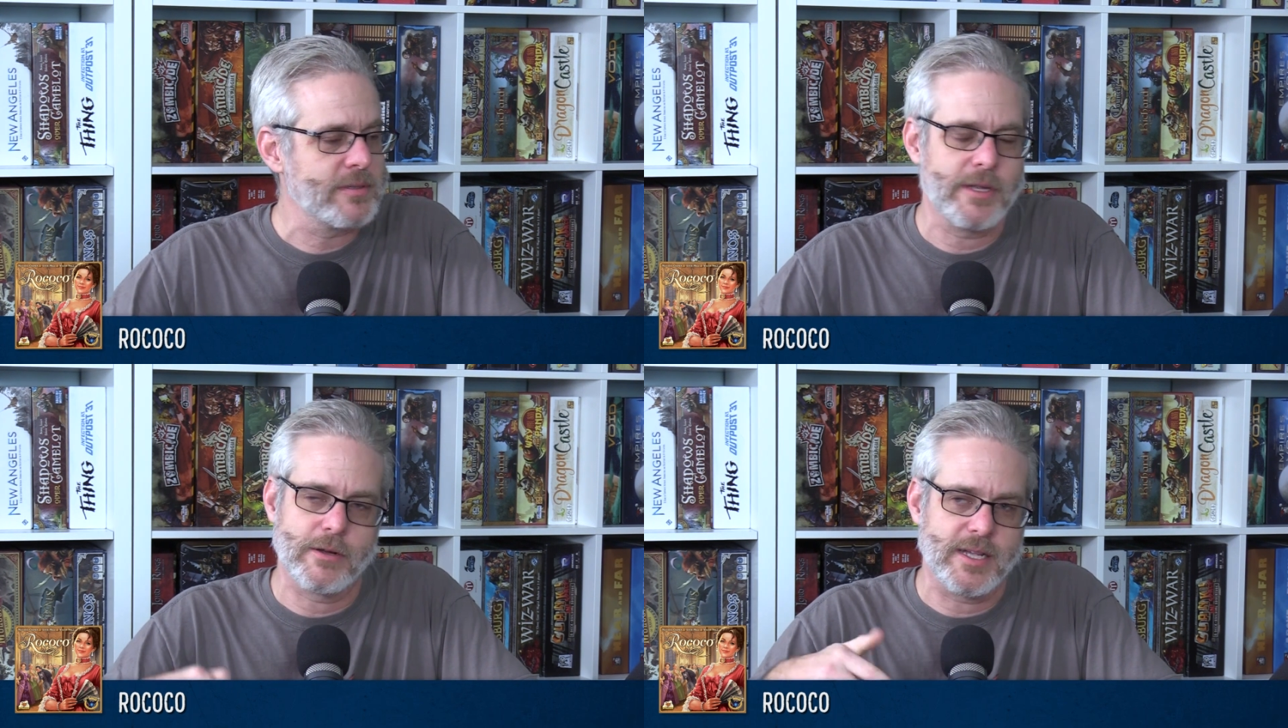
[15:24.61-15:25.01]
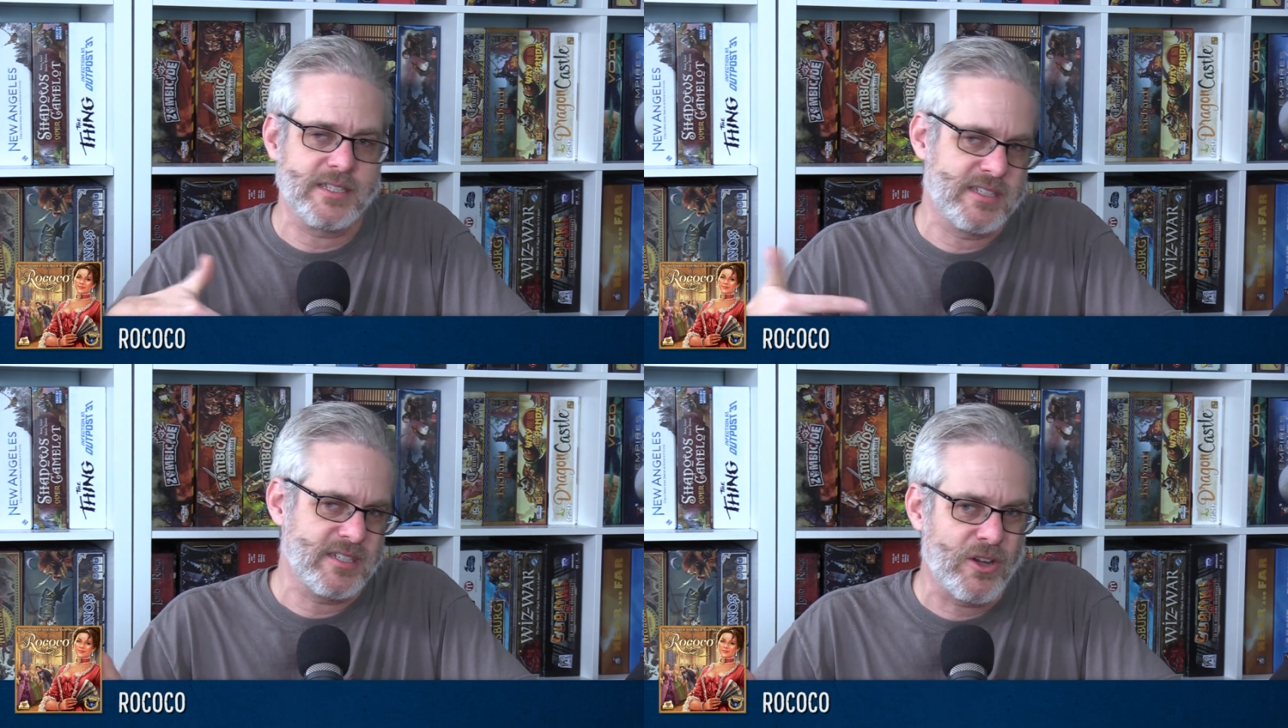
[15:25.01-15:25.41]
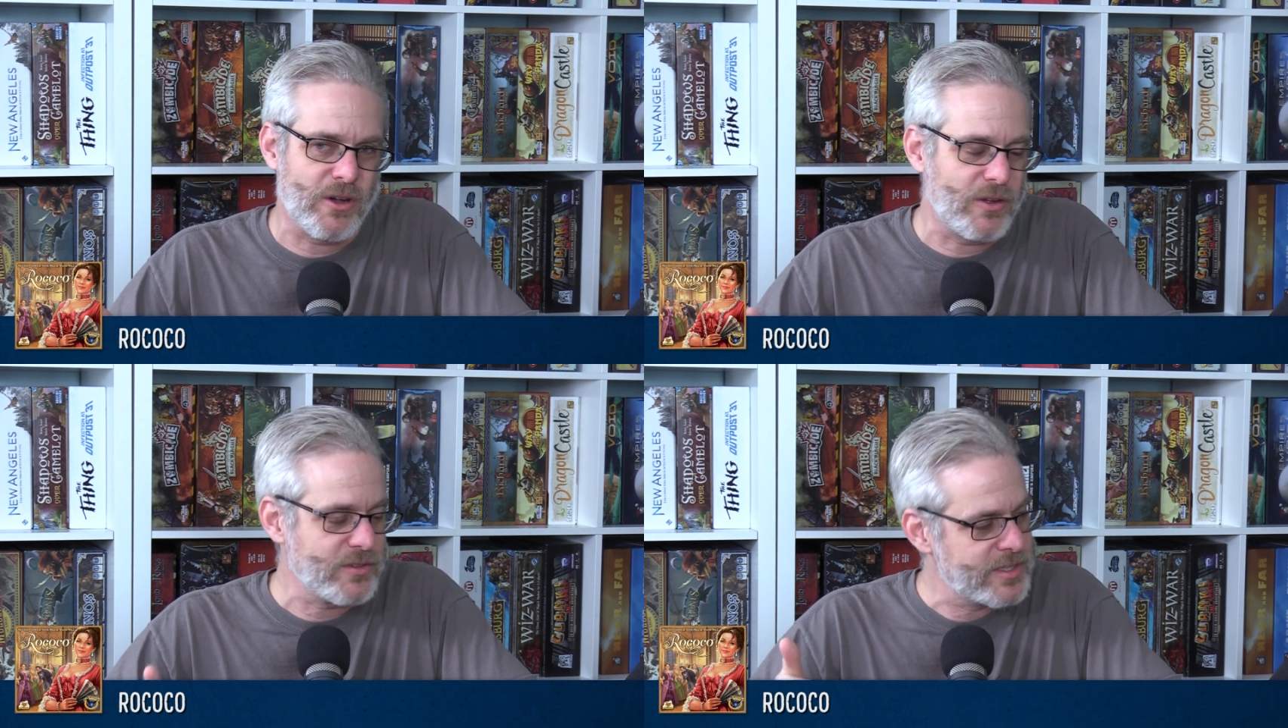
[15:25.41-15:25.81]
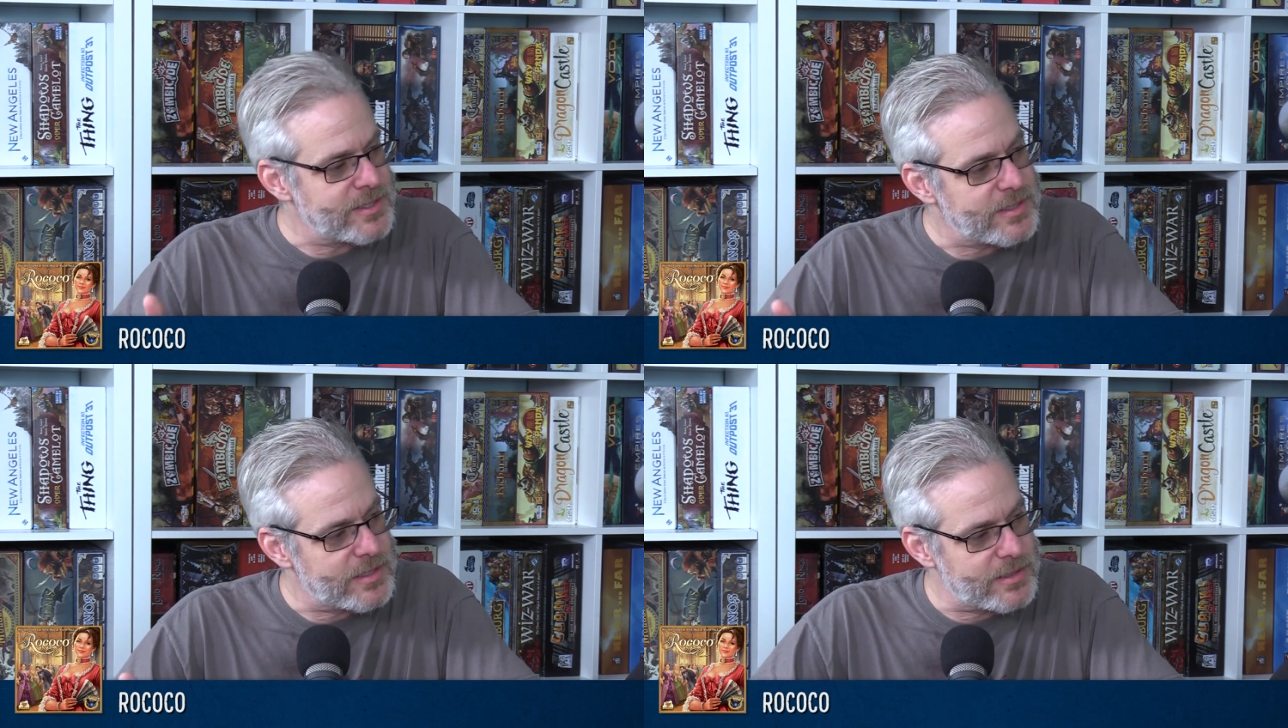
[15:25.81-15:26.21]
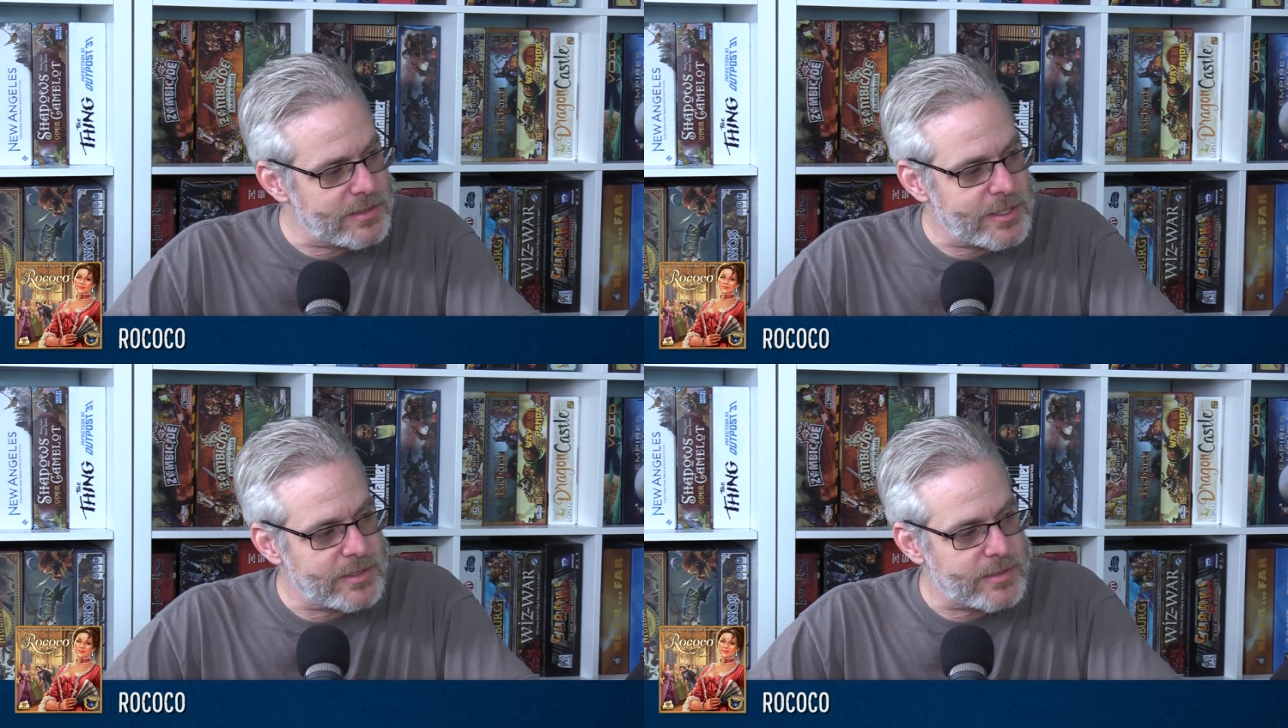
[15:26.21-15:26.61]
There are like 6 halls in
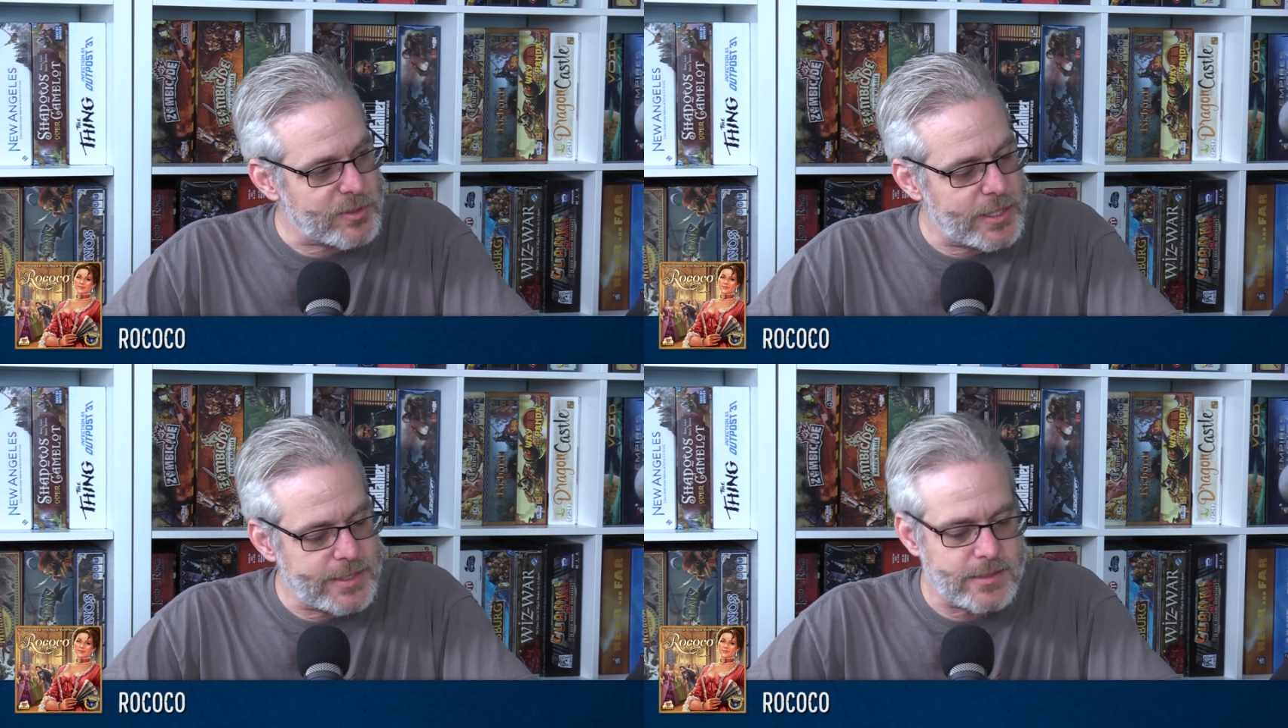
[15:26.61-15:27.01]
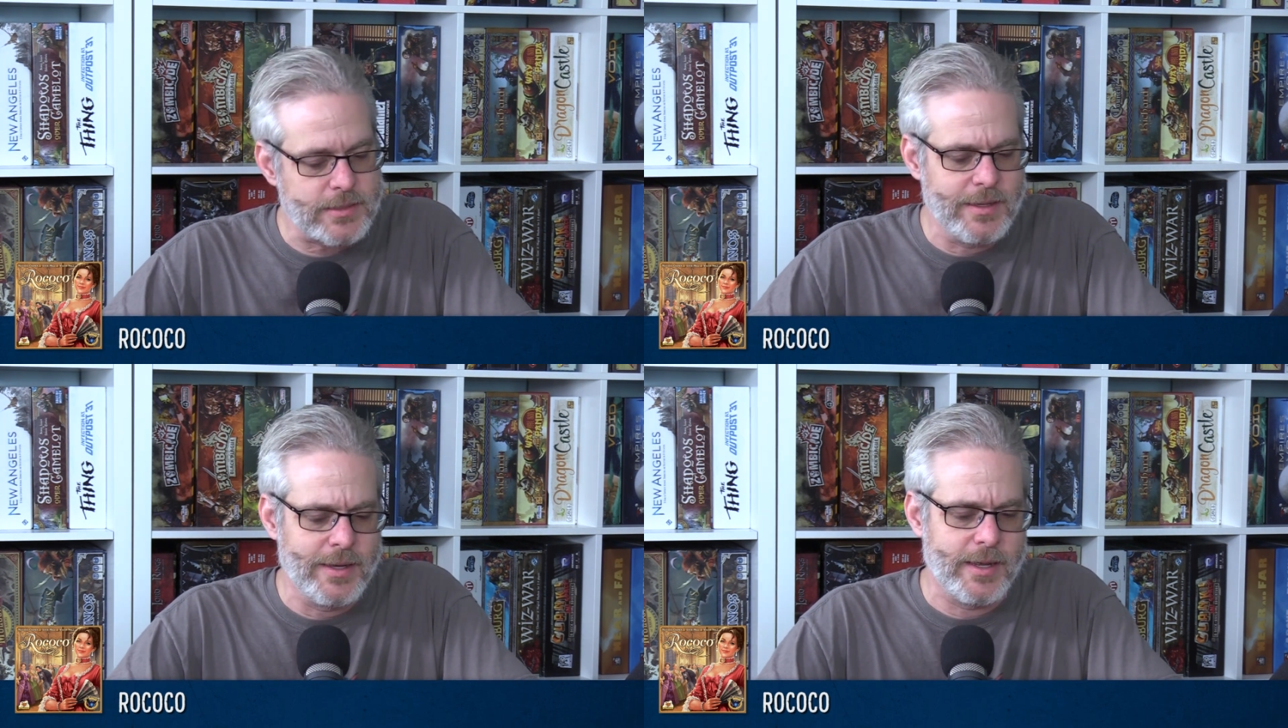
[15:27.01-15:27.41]
the place,